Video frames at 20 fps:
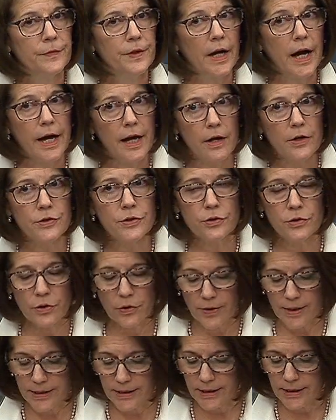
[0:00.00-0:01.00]
I also know
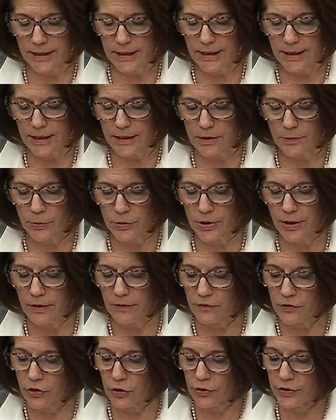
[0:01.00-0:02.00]
that 66% of
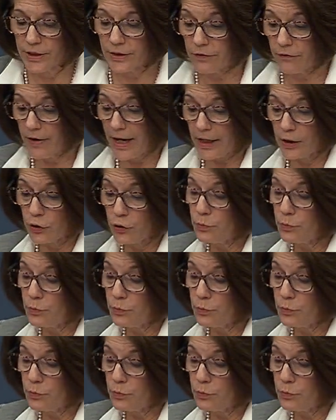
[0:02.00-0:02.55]
adults in Nevada who